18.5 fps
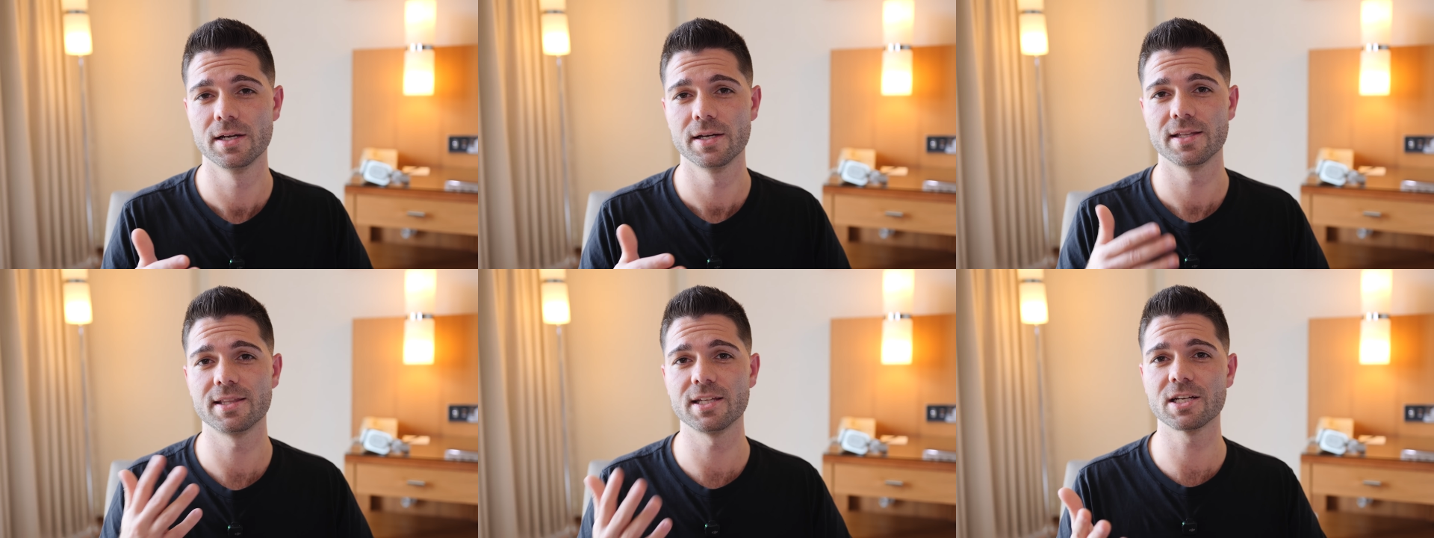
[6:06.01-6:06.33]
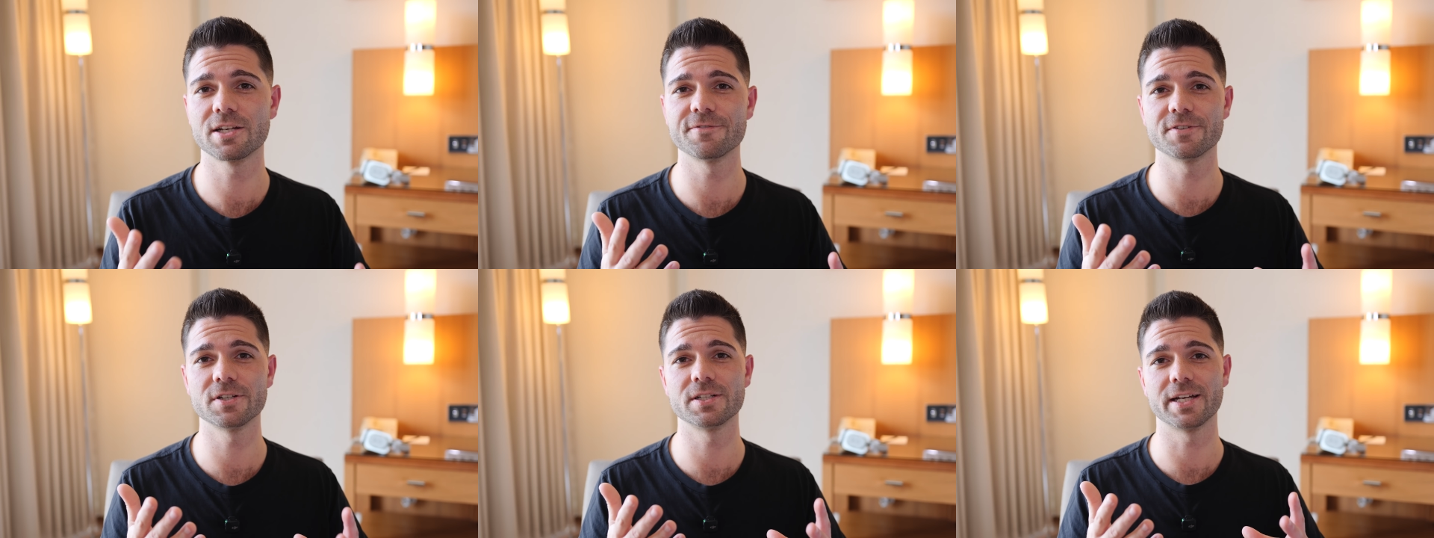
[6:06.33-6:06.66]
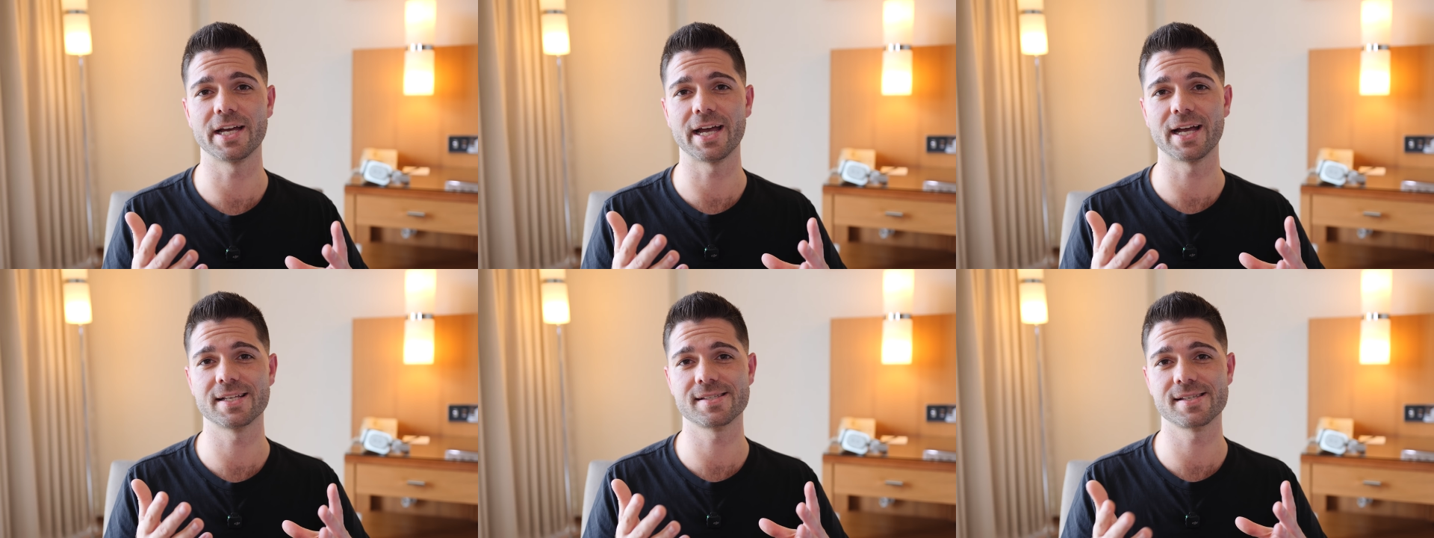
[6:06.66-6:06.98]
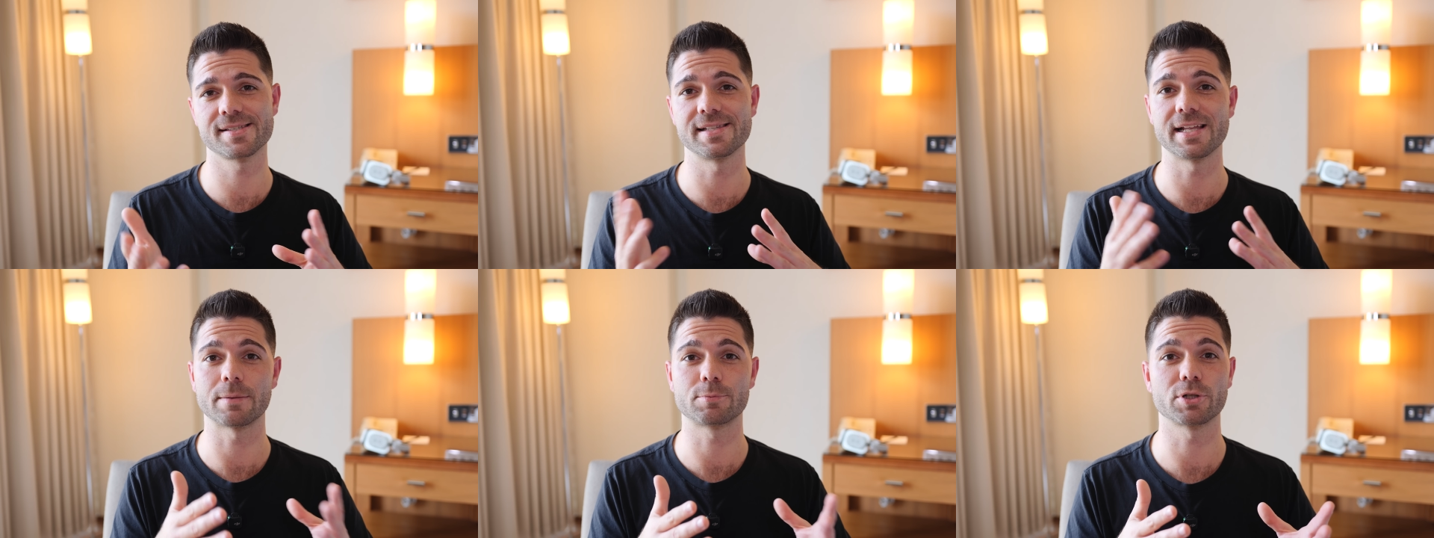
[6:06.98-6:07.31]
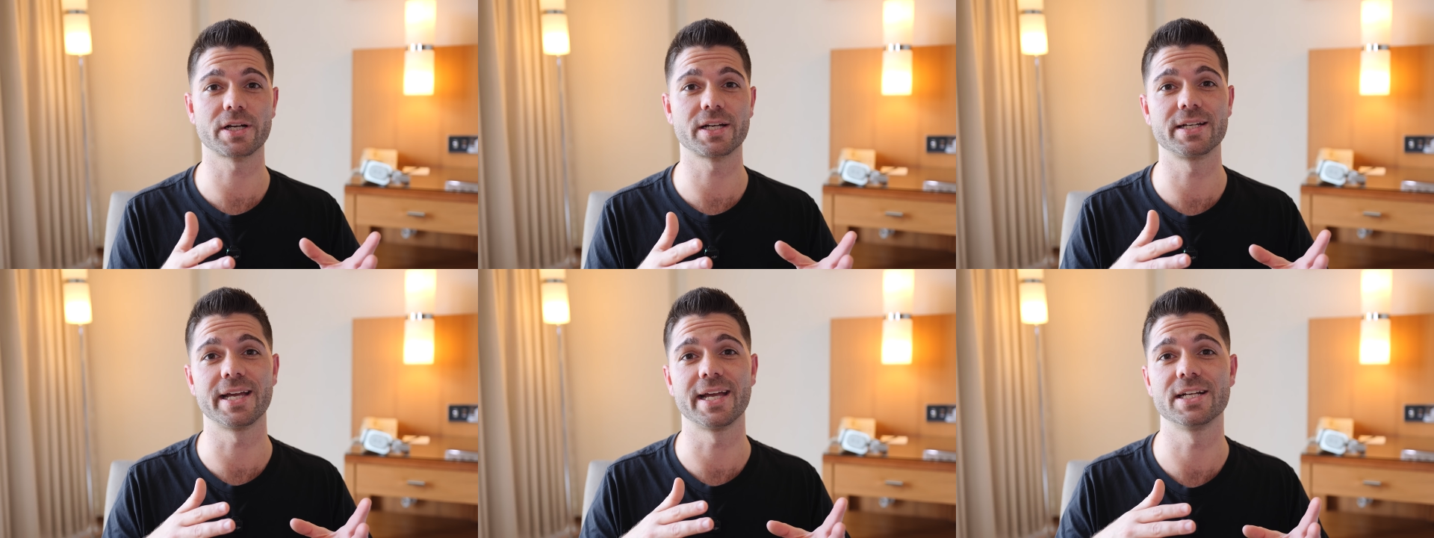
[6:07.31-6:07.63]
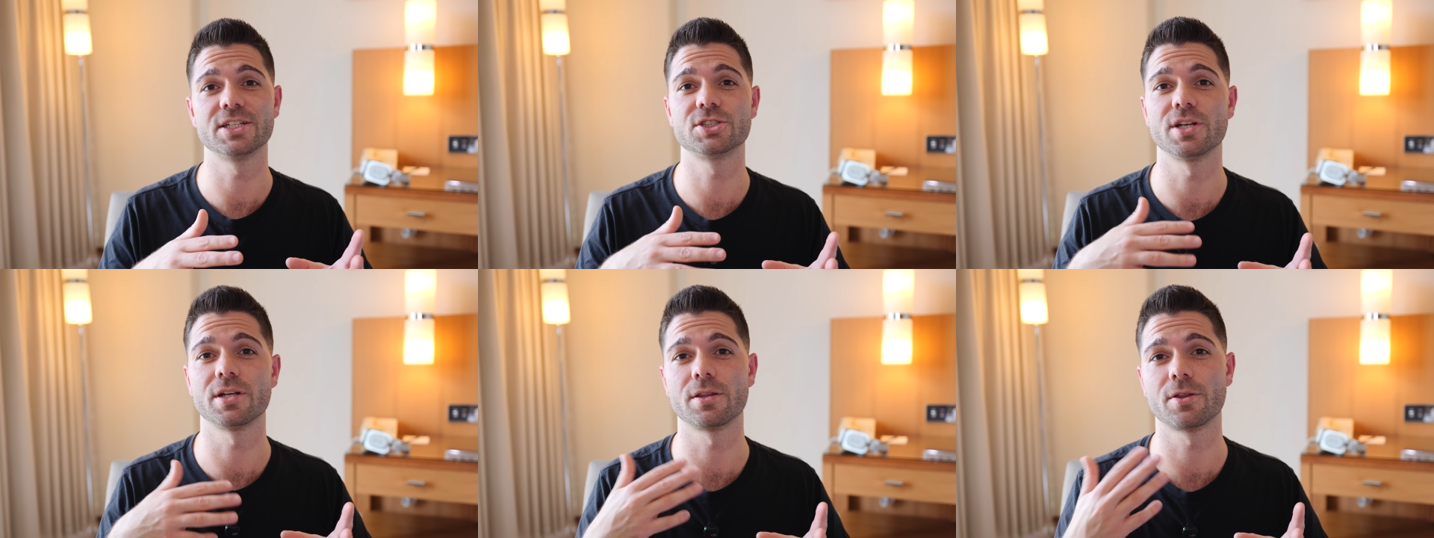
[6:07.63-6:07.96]
Think of it as a Snapdragon
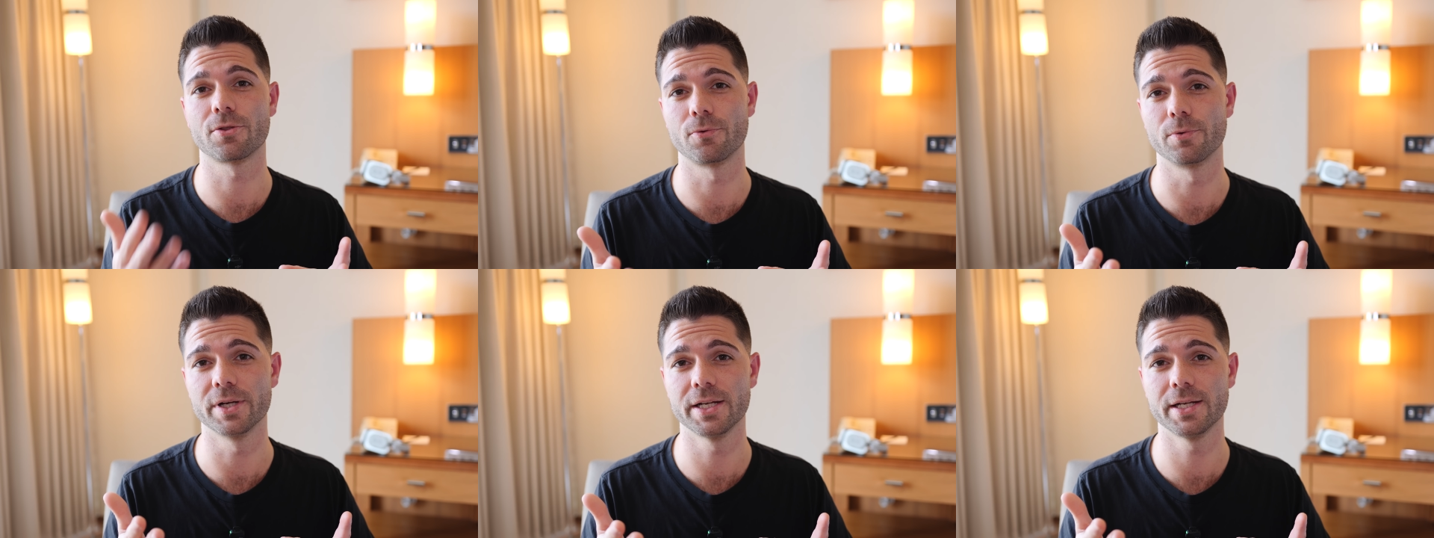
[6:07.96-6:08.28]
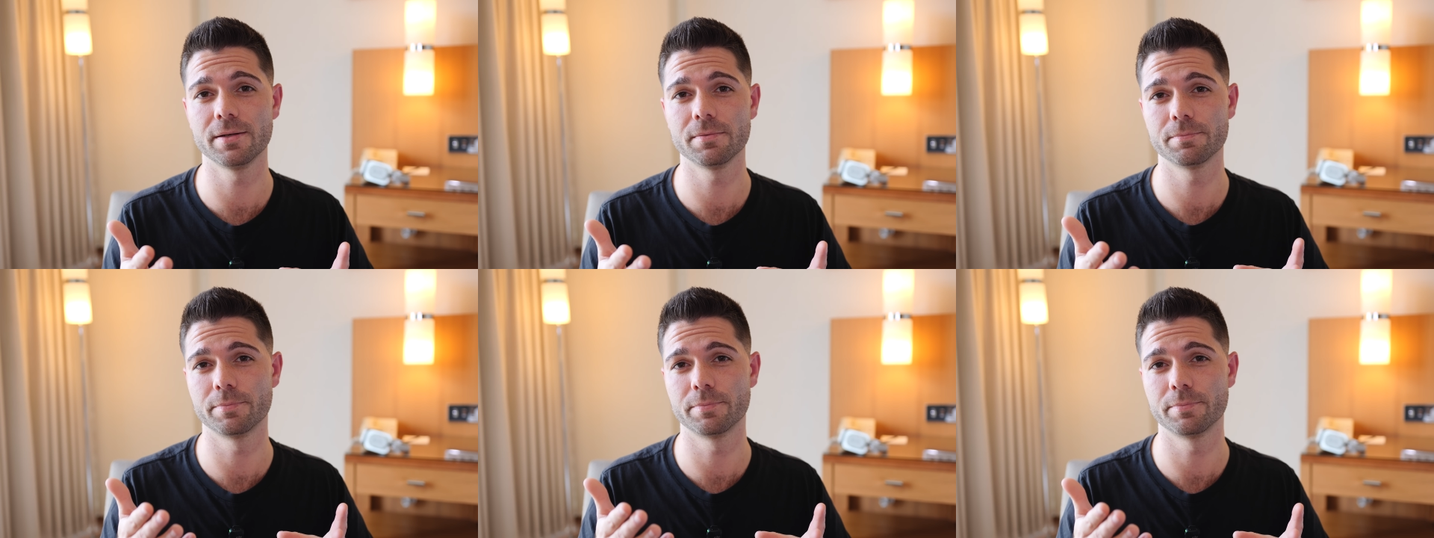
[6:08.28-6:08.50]
8 Gen 3,